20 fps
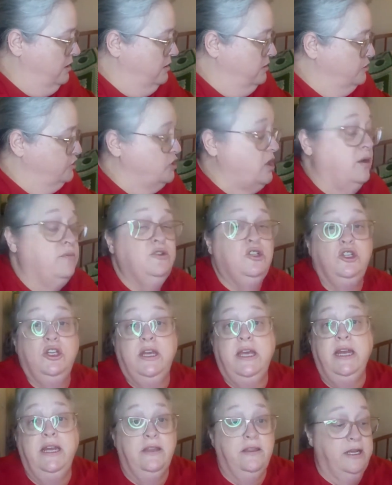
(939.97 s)
So I was
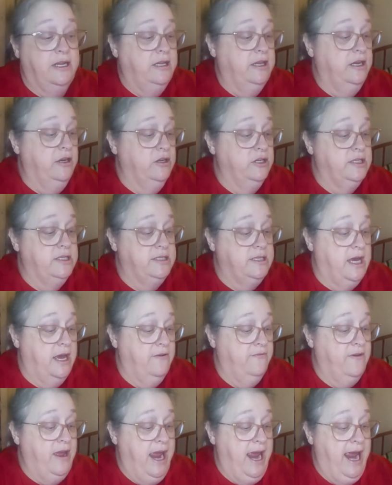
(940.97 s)
looking at the clearance
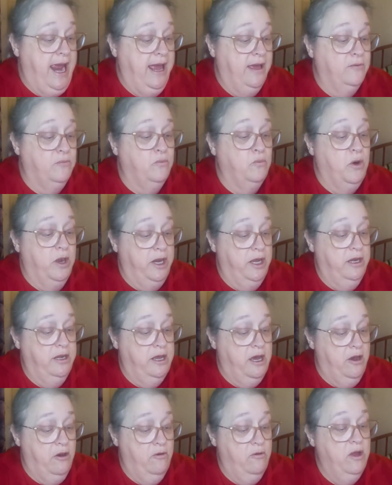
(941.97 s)
stuff, and what do you
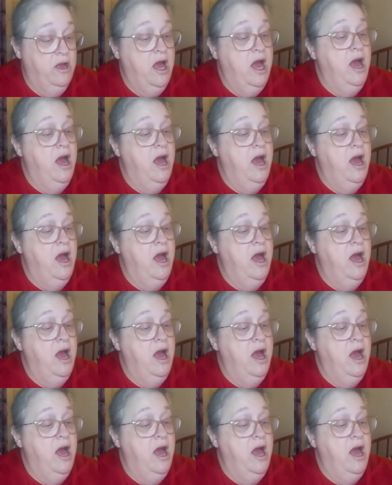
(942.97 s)
know?